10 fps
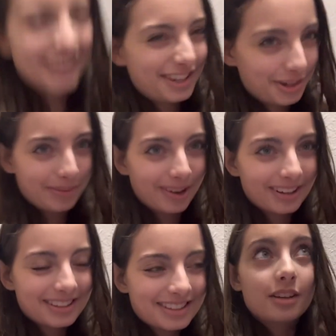in your
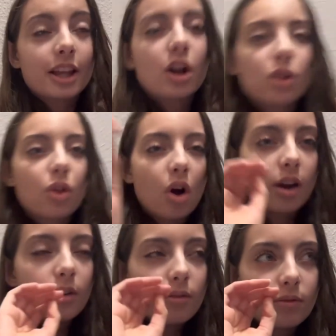books. Like, a
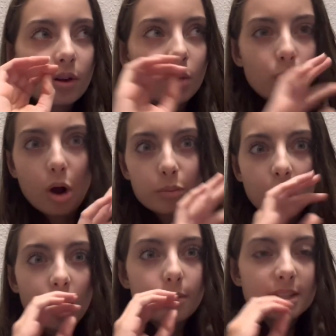lot of
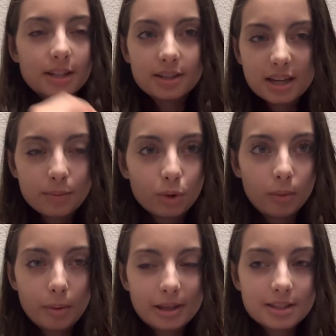rom-coms and contemporary
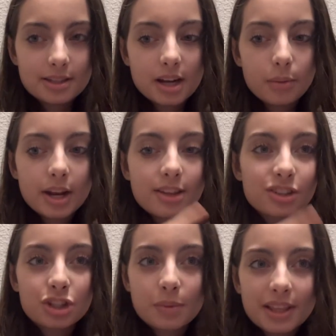romances nowadays
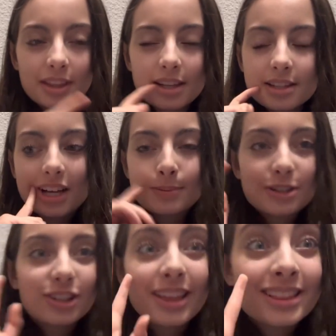are doing this,
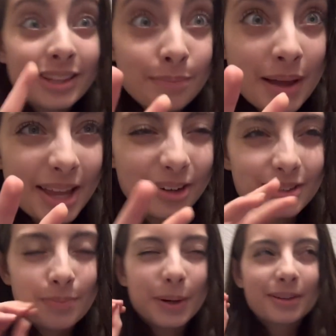especially like Lynn
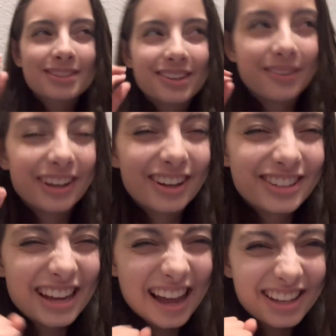Painter's books. Oh my
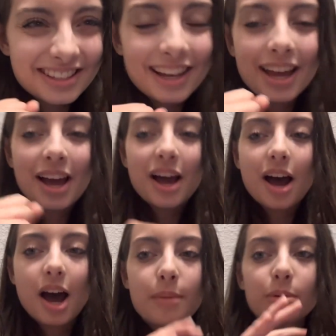gosh, yes.
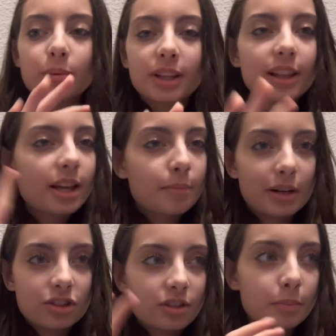But really, like, a
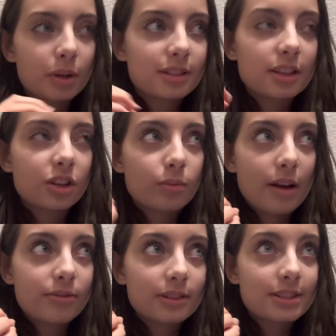bunch of books, like, they're
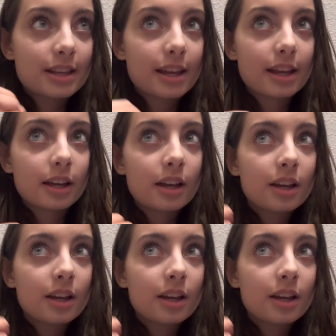referencing